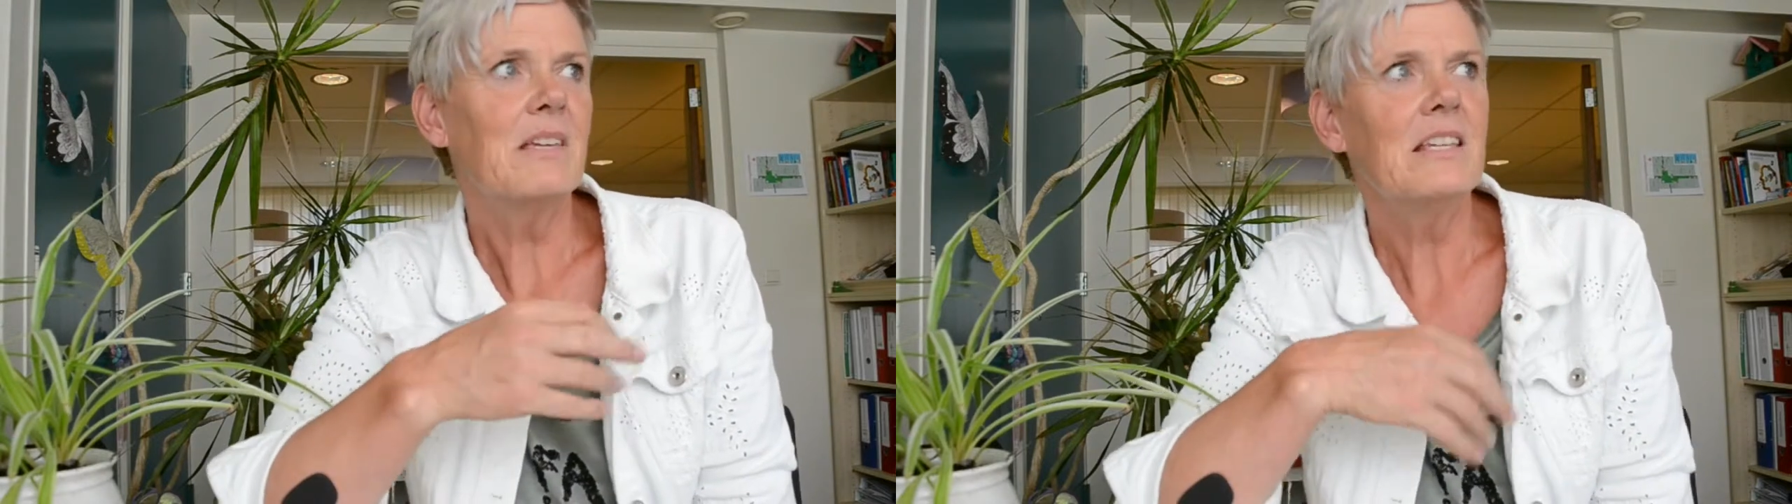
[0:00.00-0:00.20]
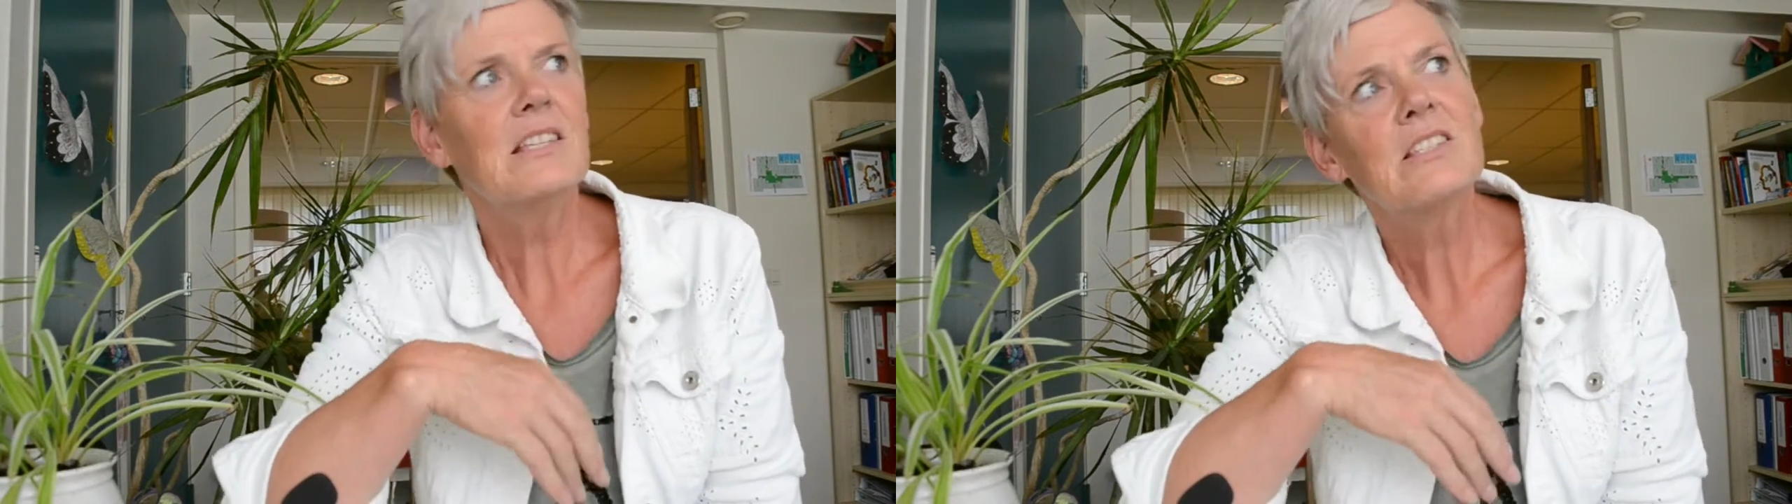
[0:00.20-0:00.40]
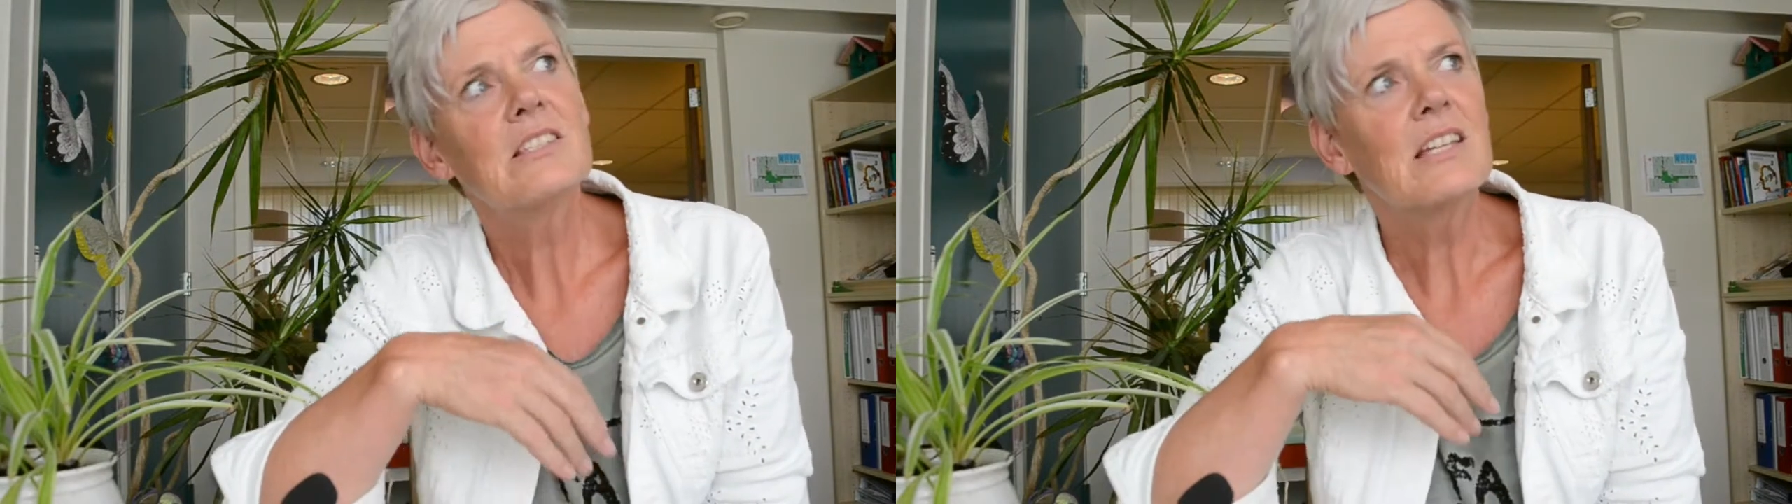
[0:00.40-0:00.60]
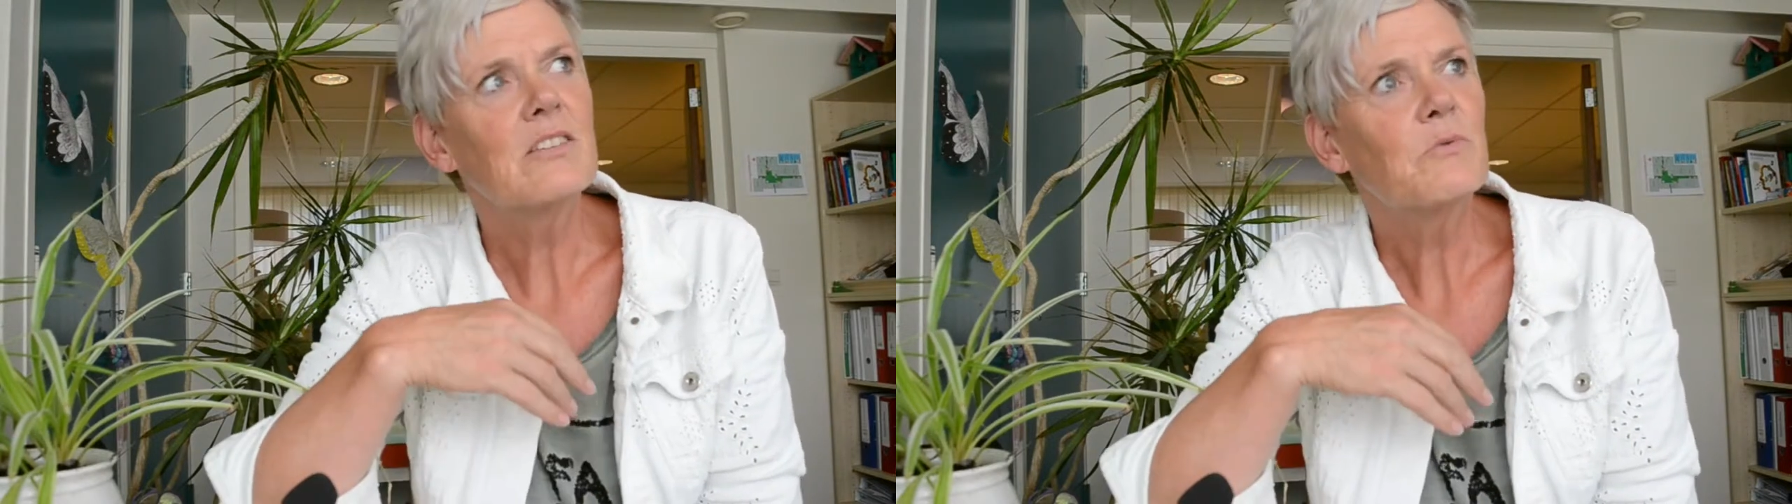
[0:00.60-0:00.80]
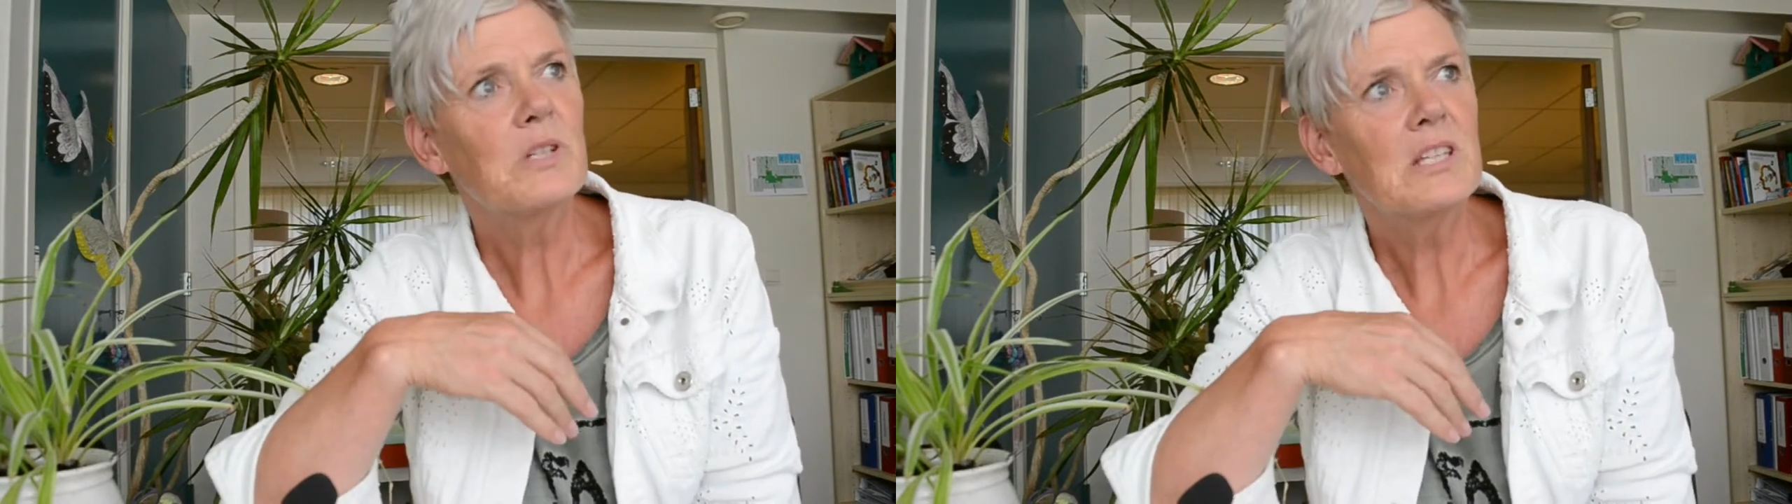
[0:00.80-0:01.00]
is
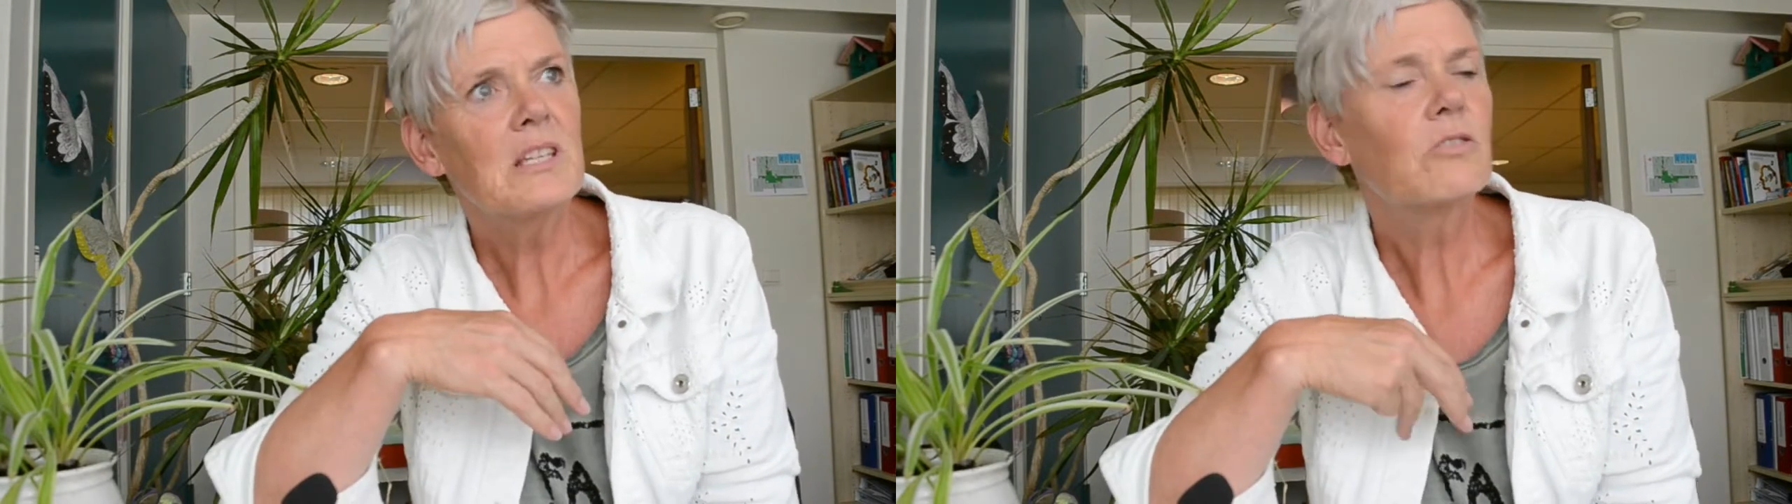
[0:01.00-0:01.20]
that we